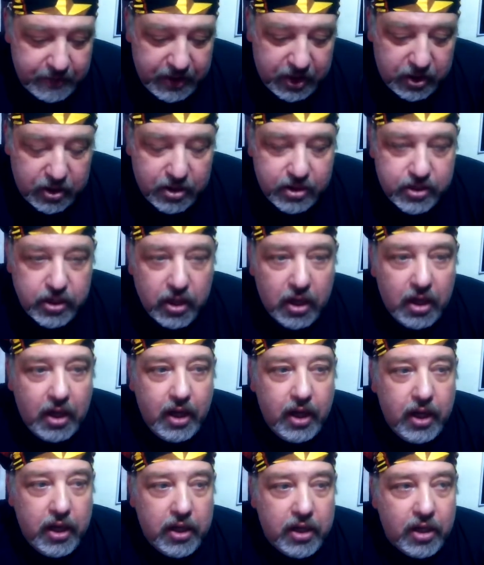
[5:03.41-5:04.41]
Because,
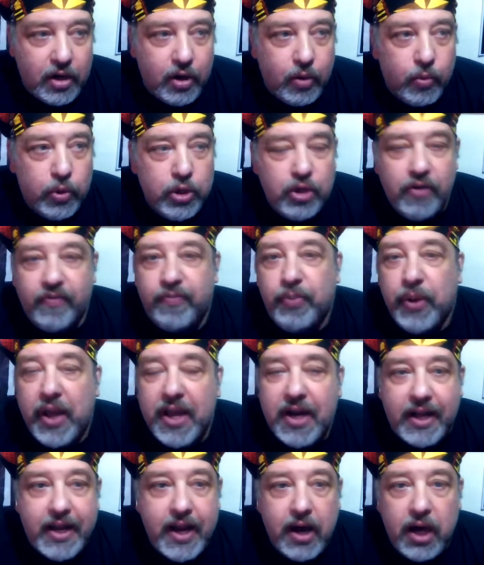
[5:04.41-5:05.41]
you know, when you've
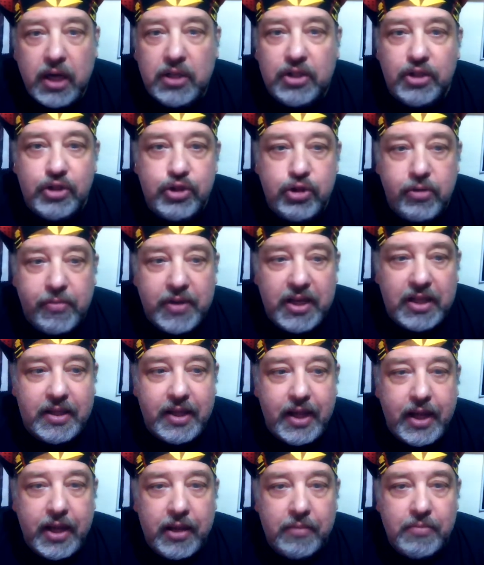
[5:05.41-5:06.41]
played a character so many
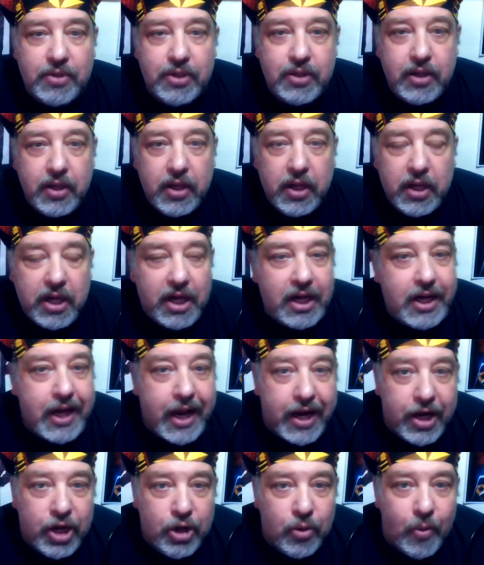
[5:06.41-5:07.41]
times, you're
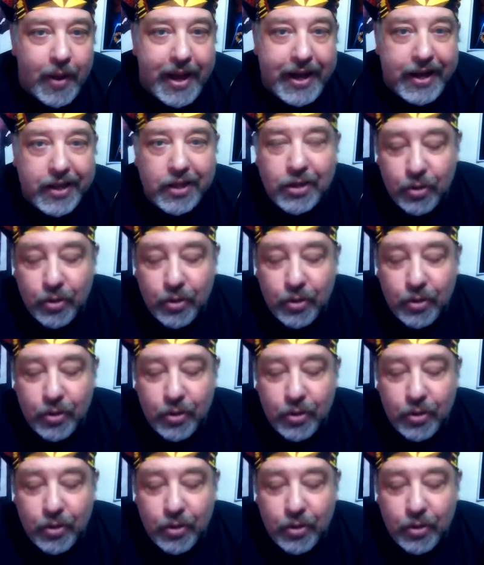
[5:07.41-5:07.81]
not new at it.